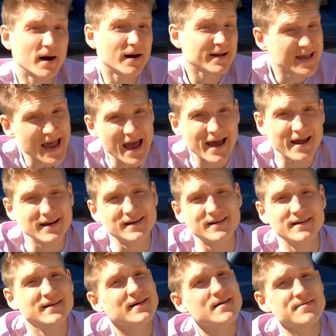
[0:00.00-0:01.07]
Again,
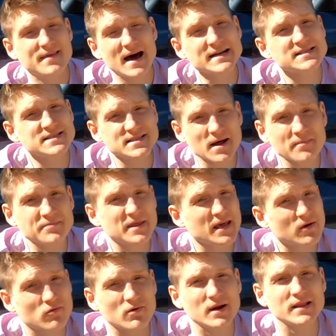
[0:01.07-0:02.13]
that's
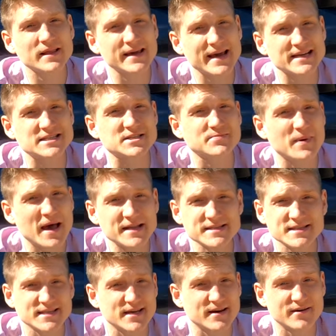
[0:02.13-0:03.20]
something really
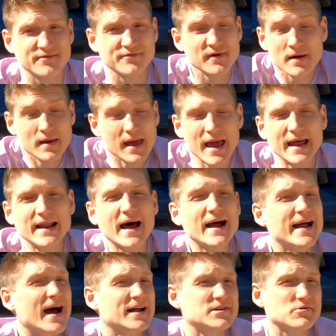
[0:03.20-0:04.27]
expensive, and
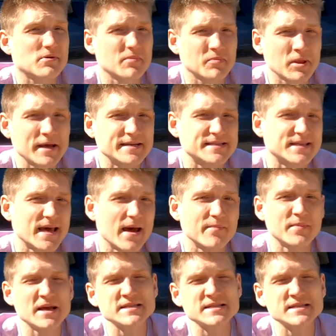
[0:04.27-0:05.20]
I had to replace that.